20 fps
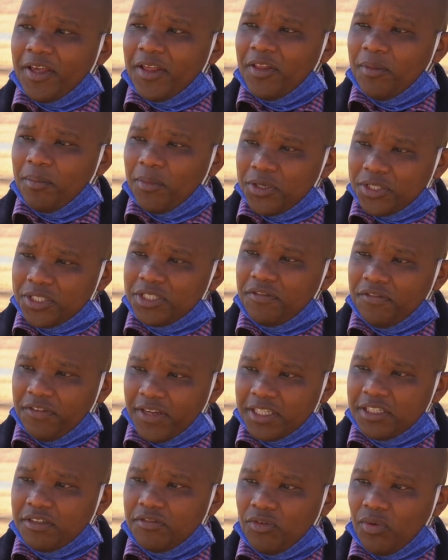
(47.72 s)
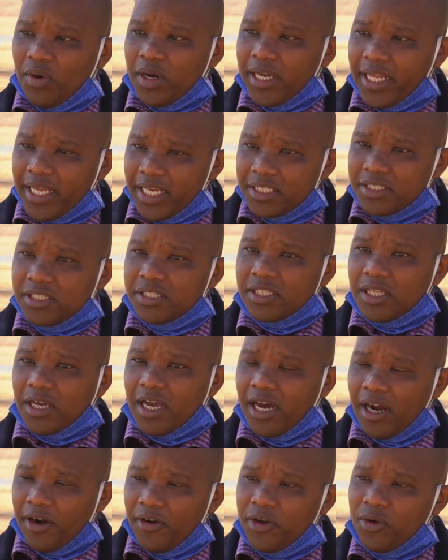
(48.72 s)
the most effective one is the
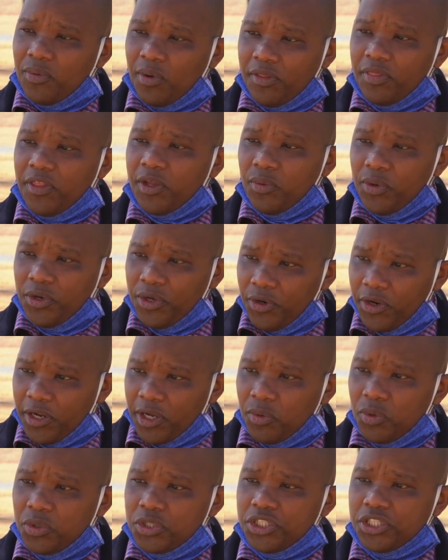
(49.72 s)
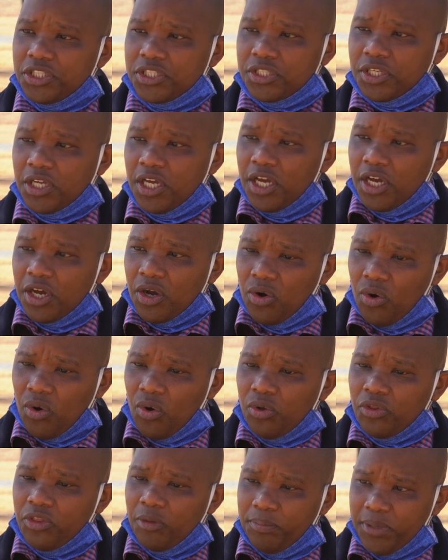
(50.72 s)
current one that we're doing, which is
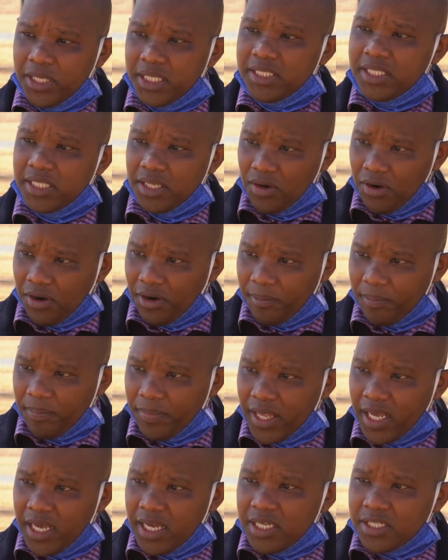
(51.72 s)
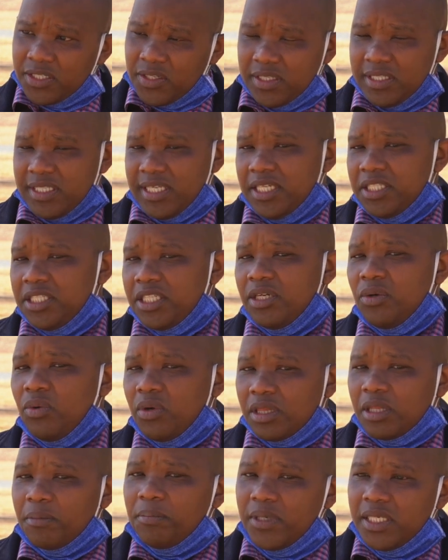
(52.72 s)
called the PCR. So essentially what
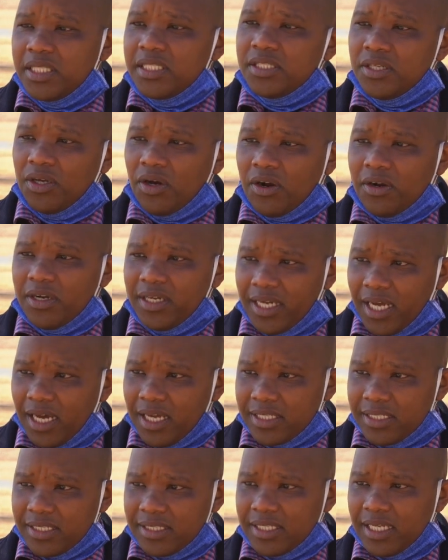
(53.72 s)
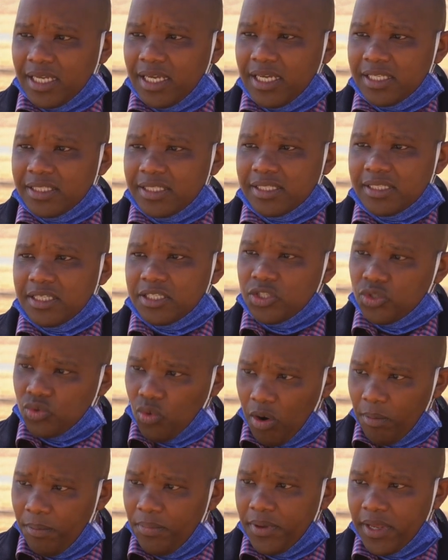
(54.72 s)
the PCR does, it's the
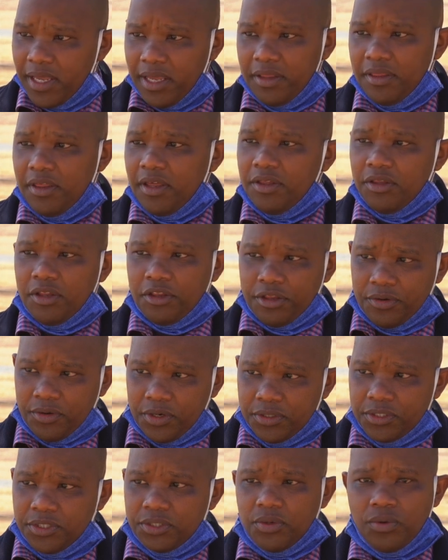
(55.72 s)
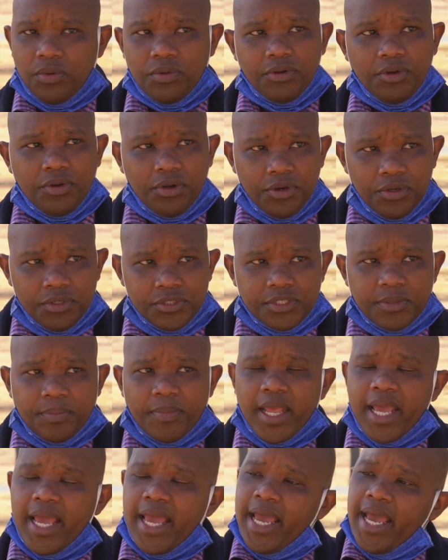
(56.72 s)
swab either in the throat or the nose,
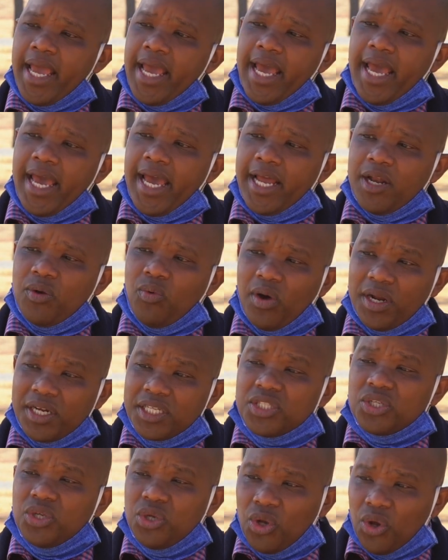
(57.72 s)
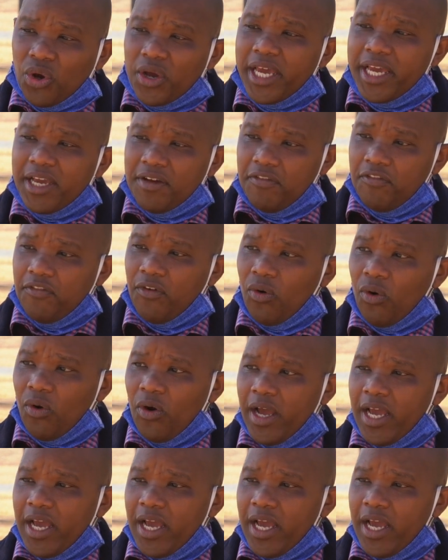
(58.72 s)
and what it's looking for